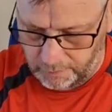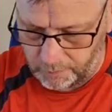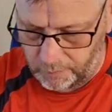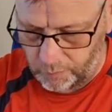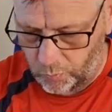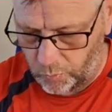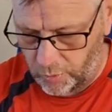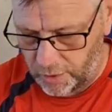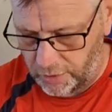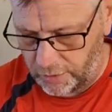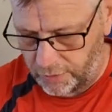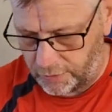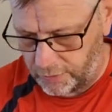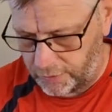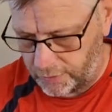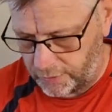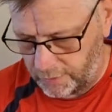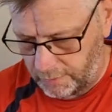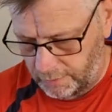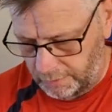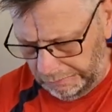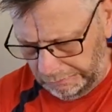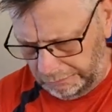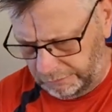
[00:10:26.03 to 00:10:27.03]
with,
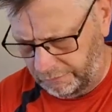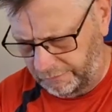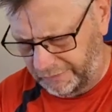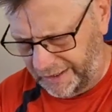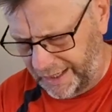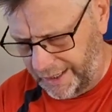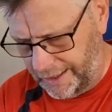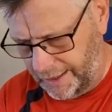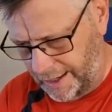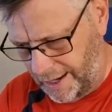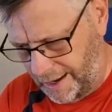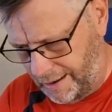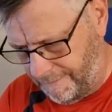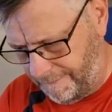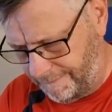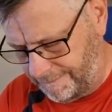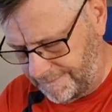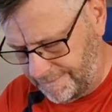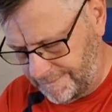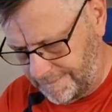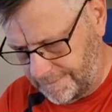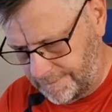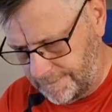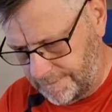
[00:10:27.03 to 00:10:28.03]
get it out,
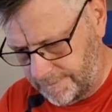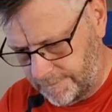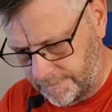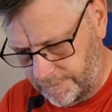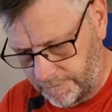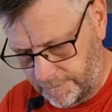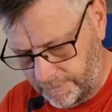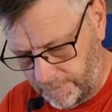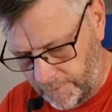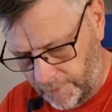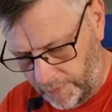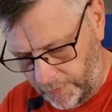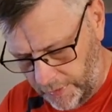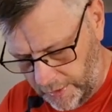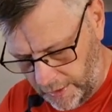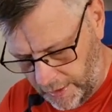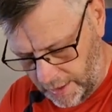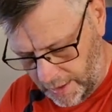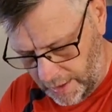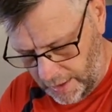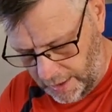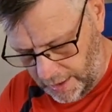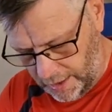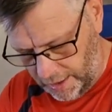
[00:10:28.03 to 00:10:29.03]

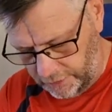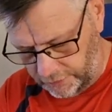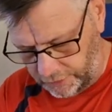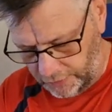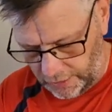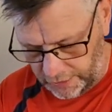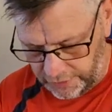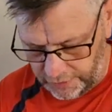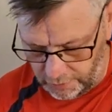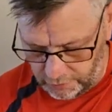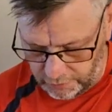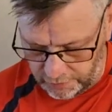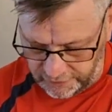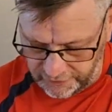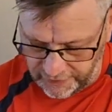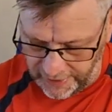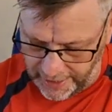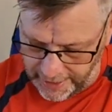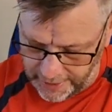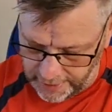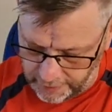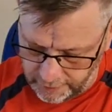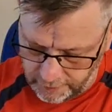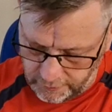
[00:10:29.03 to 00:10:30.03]
is I don't
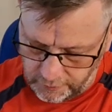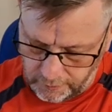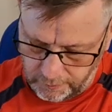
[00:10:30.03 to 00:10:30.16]
tend,